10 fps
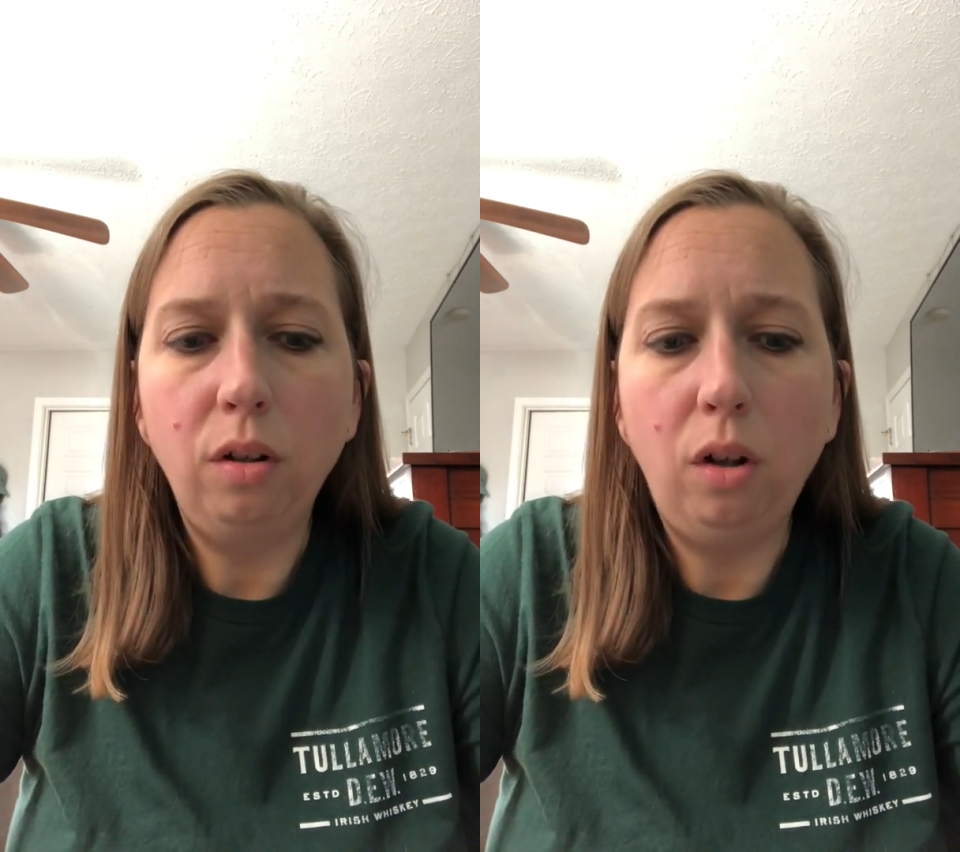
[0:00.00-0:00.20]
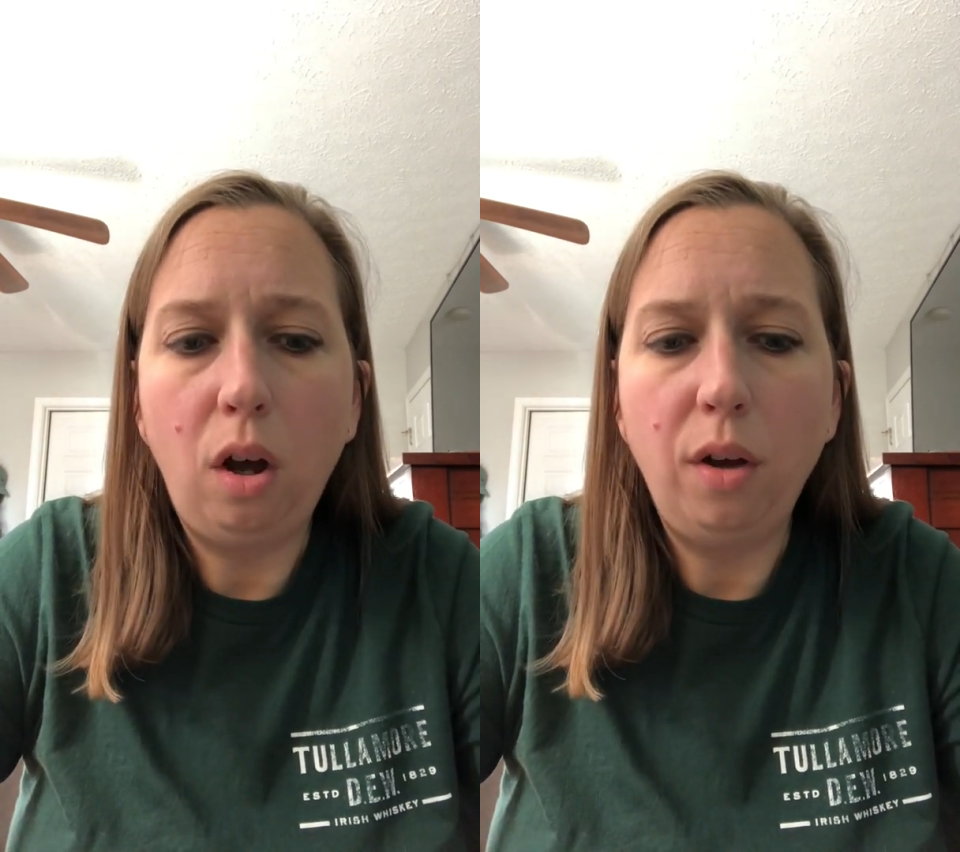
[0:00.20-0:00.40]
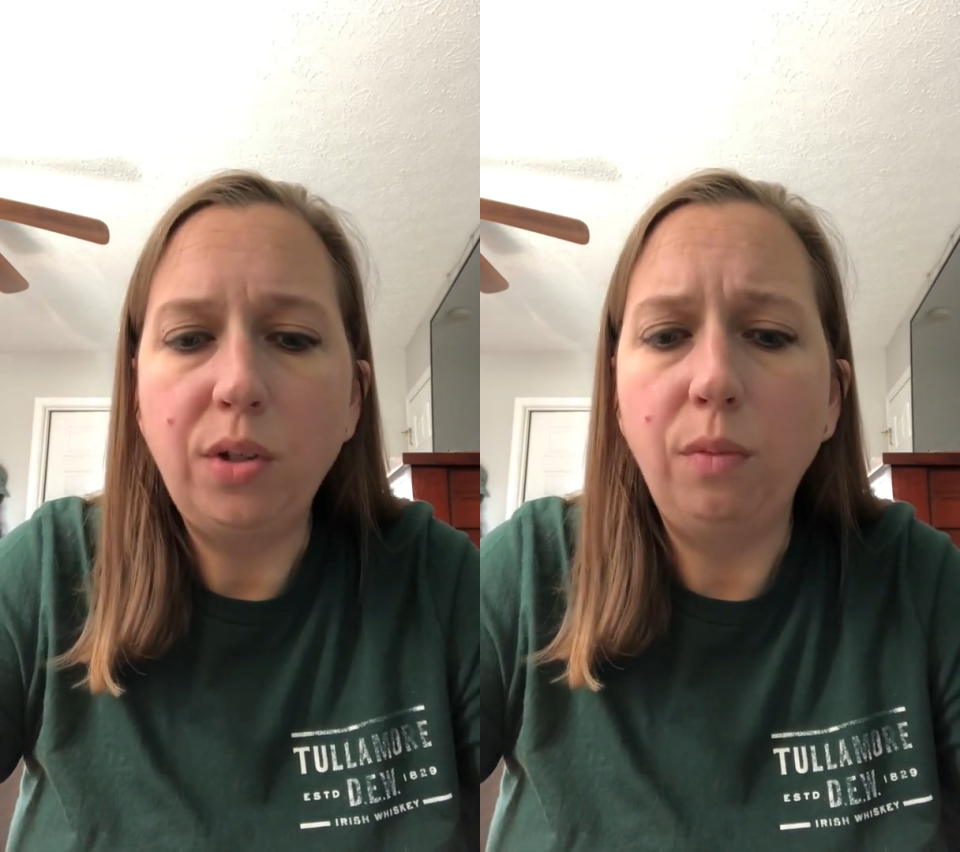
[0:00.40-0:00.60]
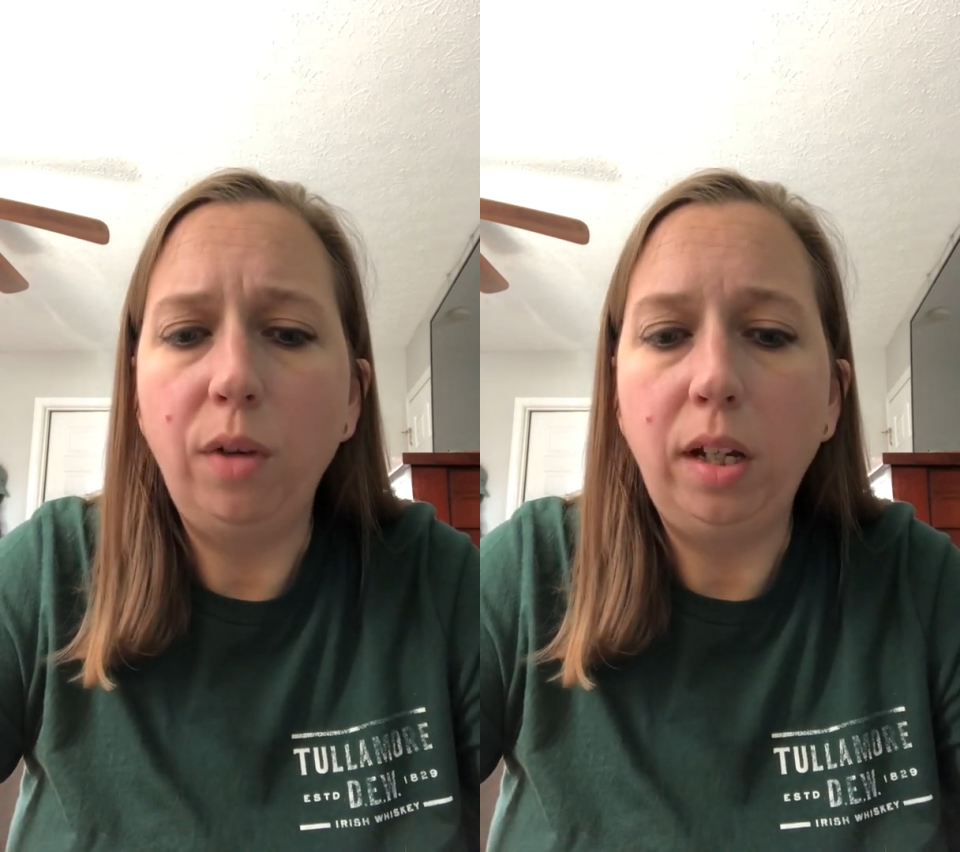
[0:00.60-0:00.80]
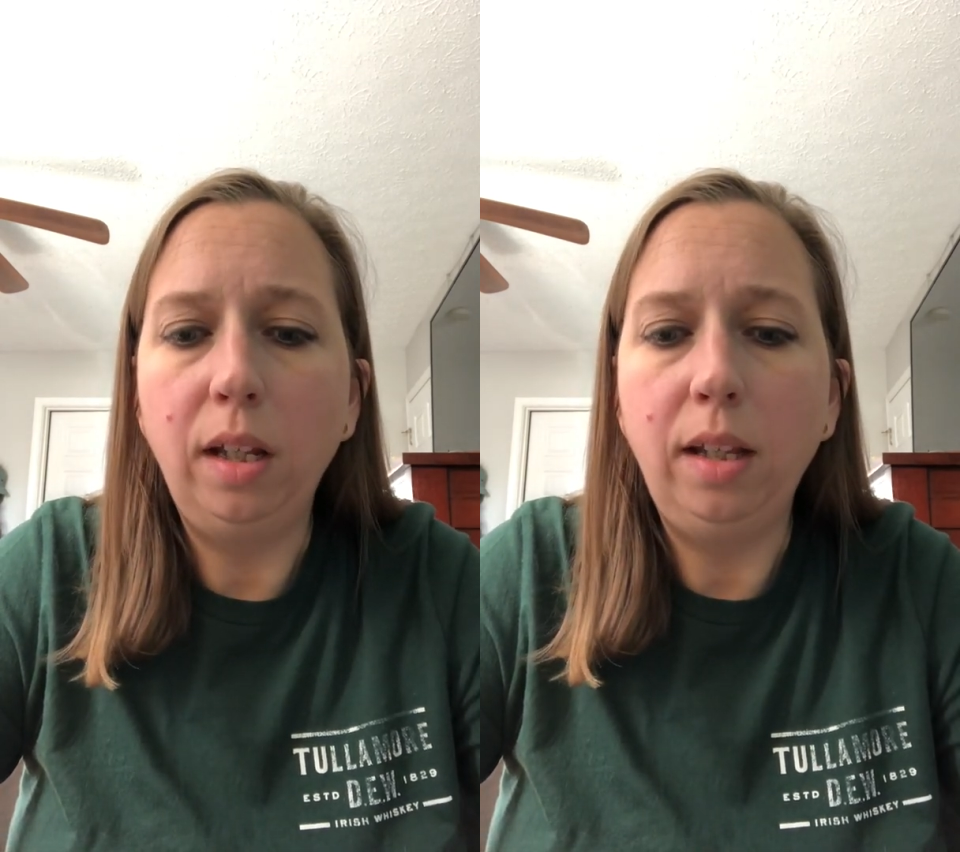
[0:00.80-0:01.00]
laws and
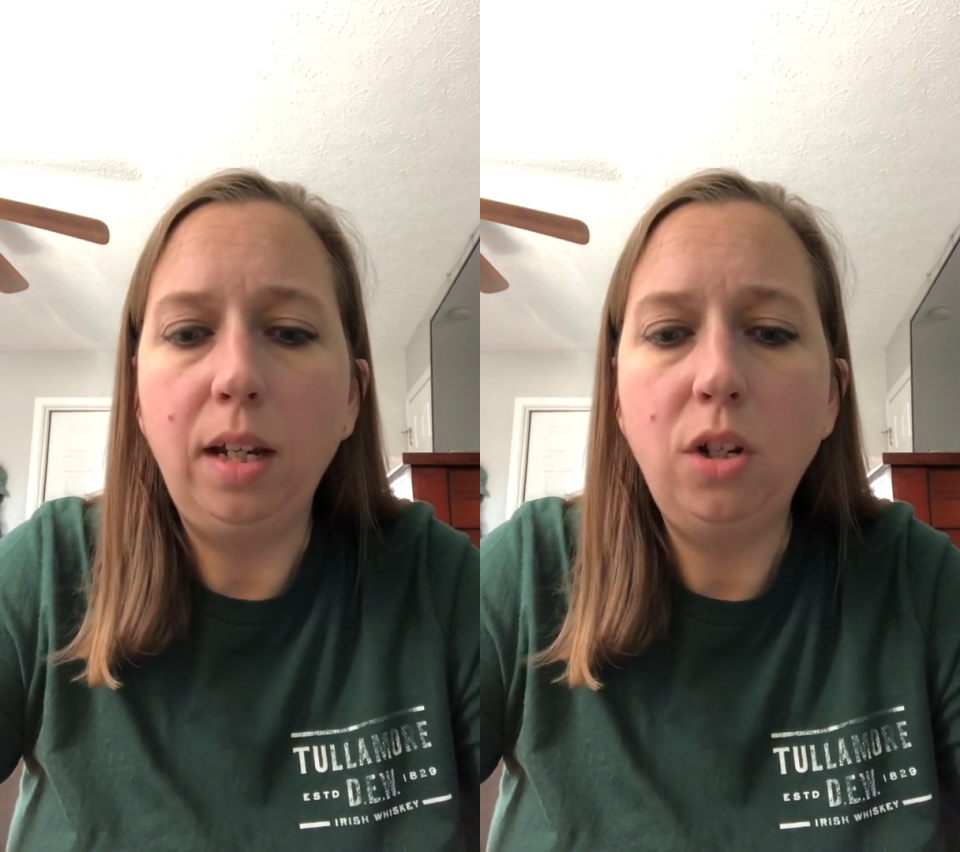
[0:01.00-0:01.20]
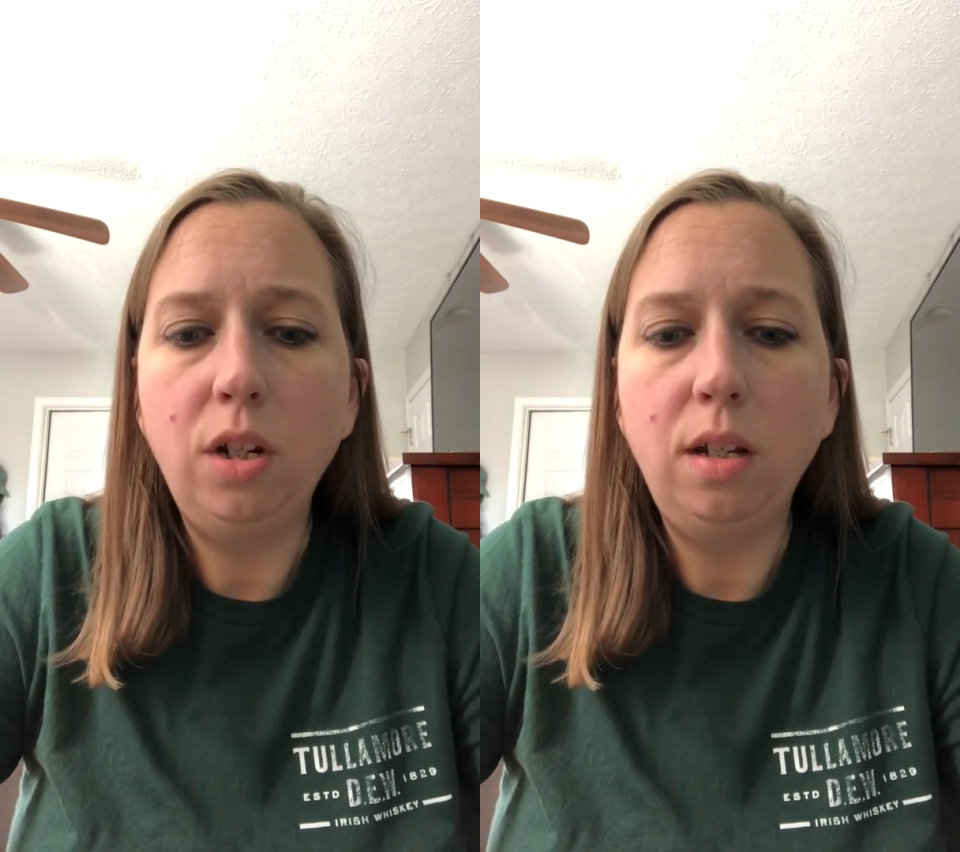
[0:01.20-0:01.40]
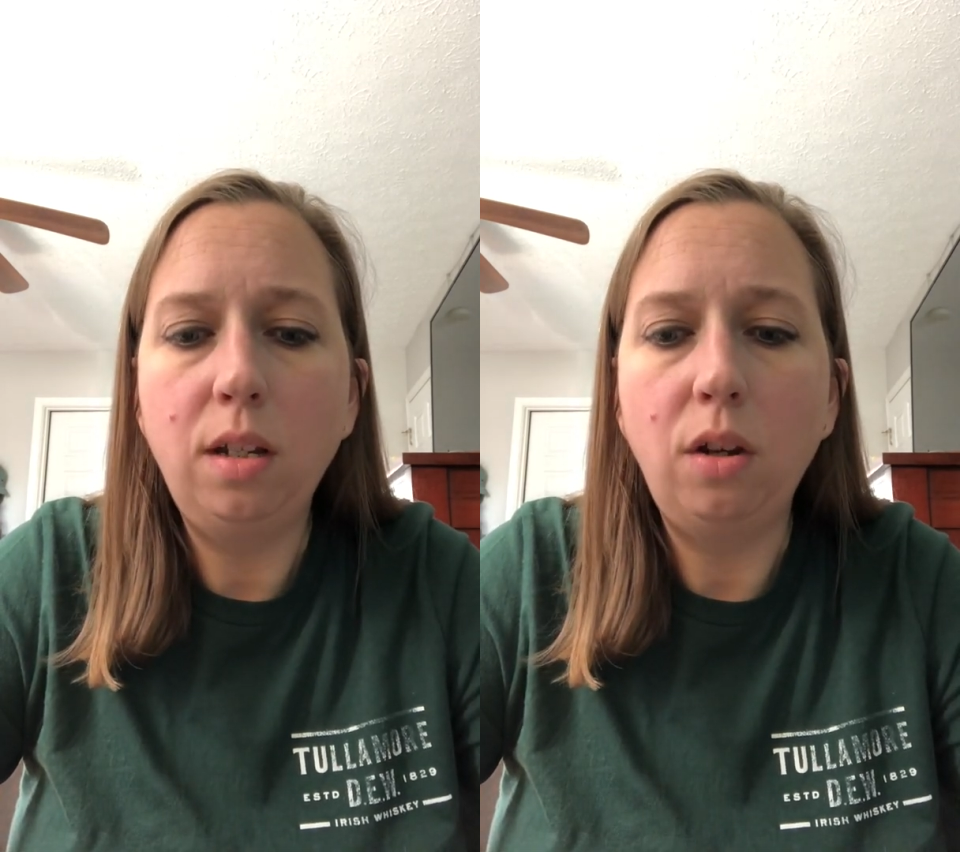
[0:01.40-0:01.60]
regulations